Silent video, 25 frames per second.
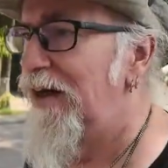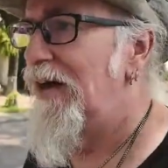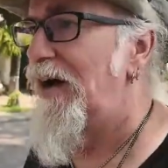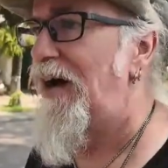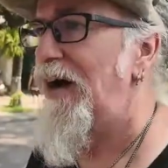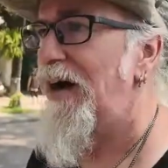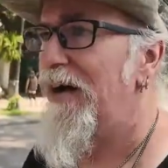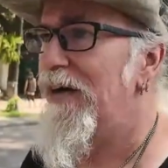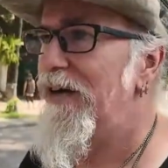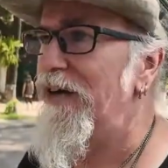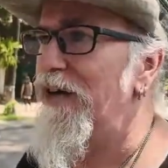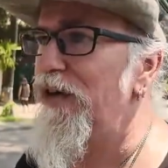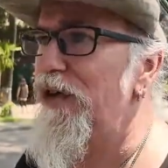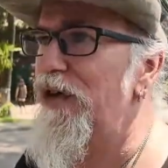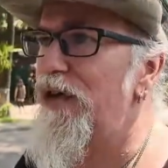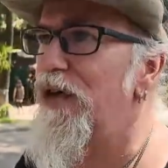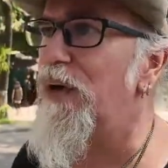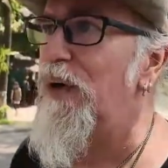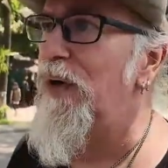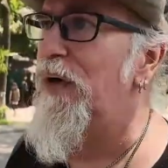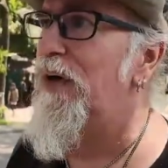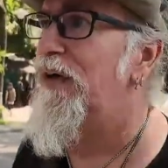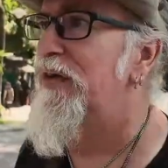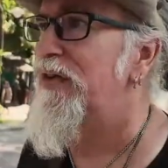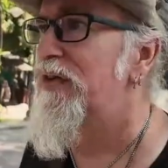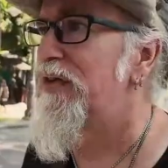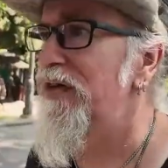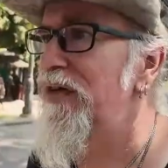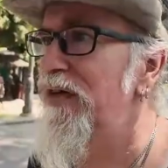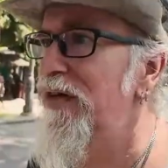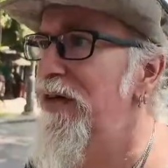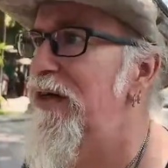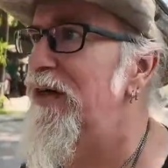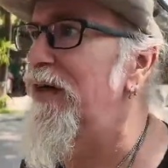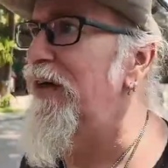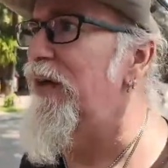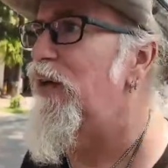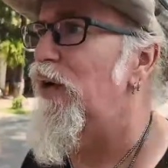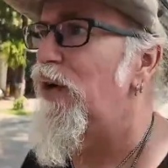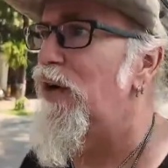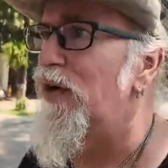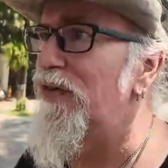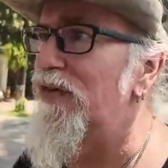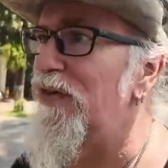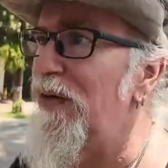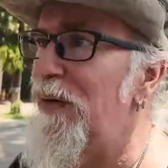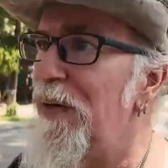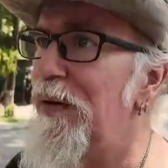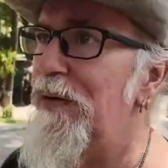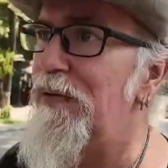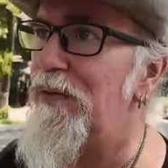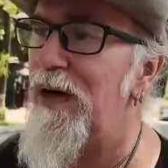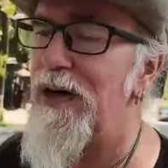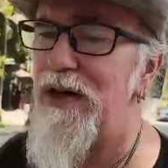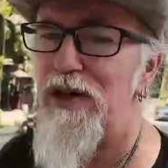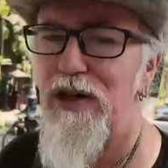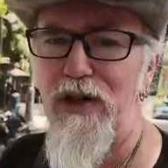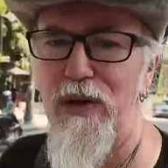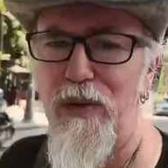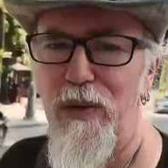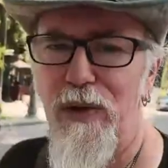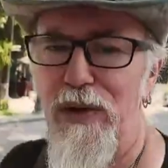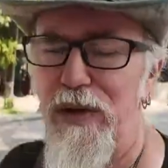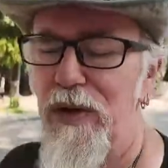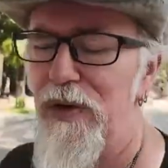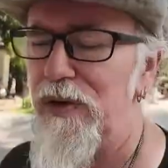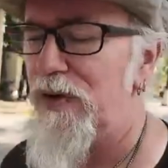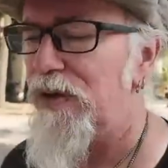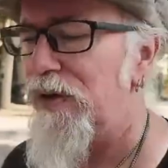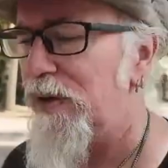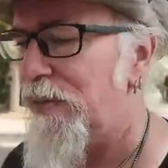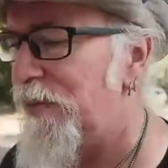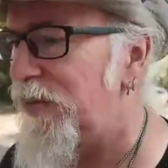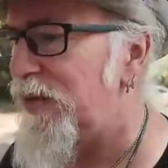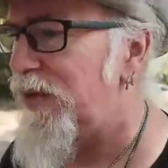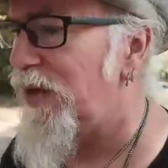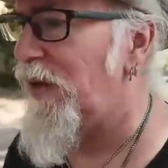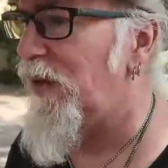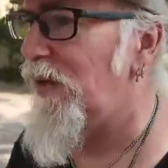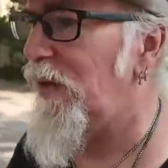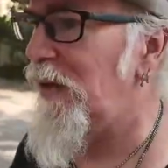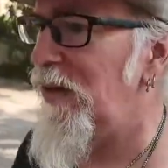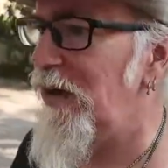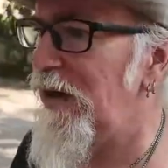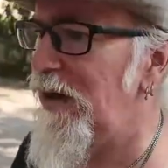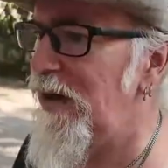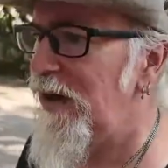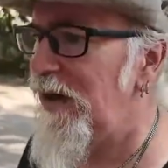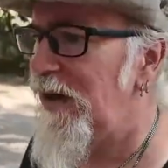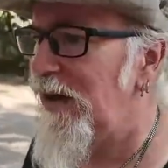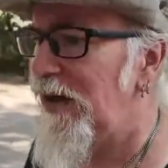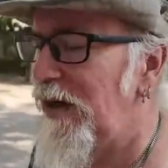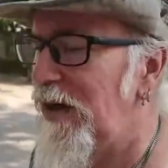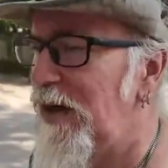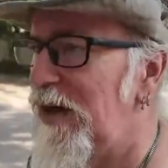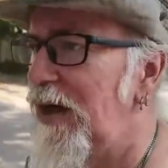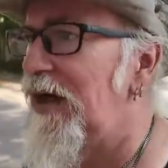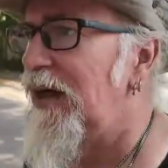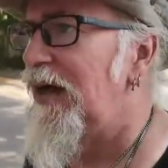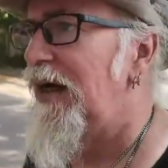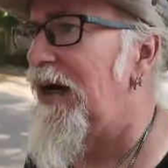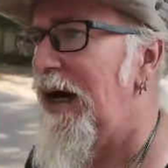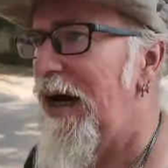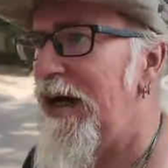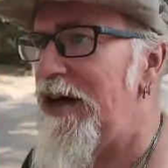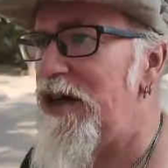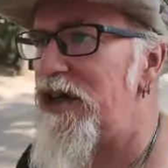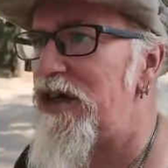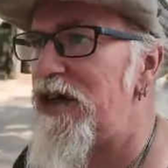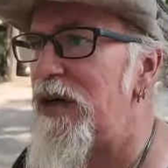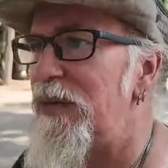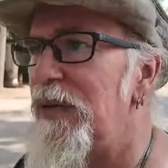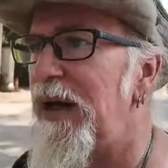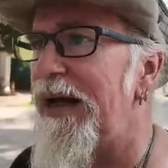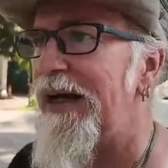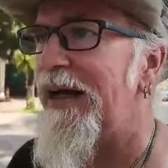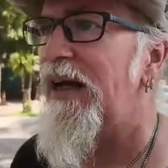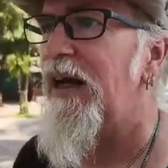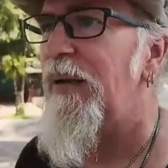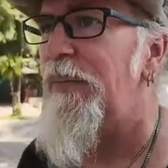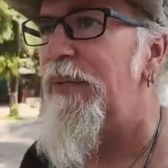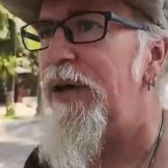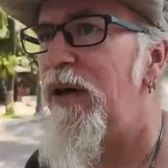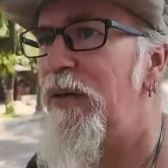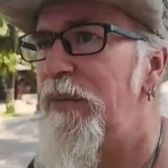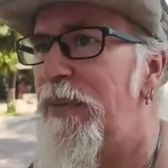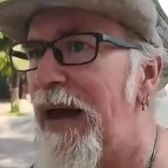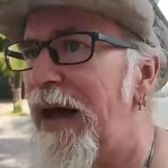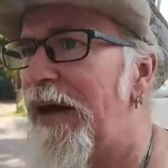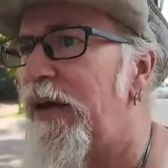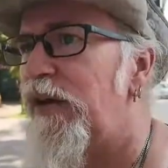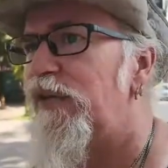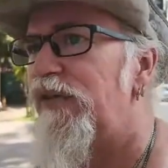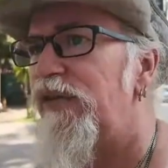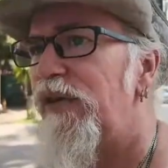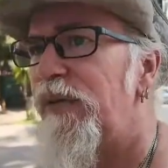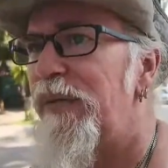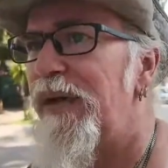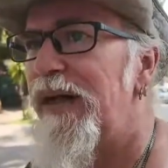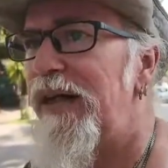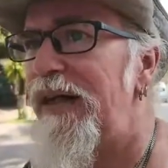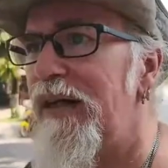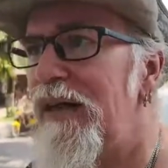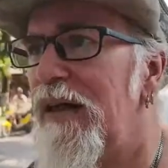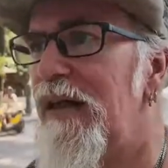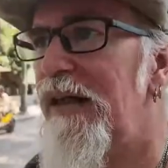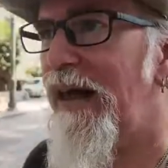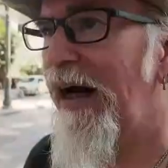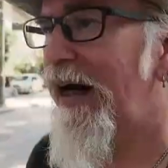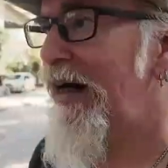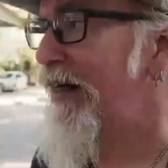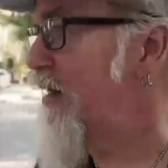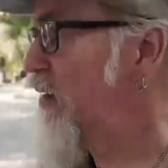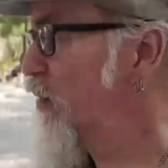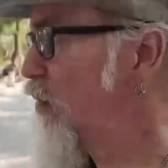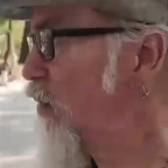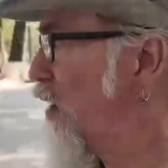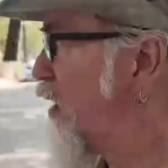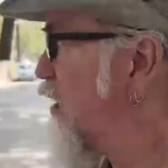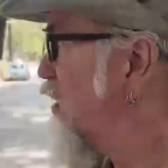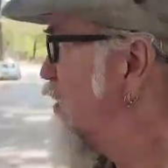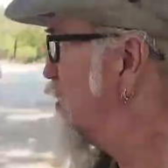on your shorts in order for them to register with YouTube. So it just seemed like an uphill battle for me that I didn't want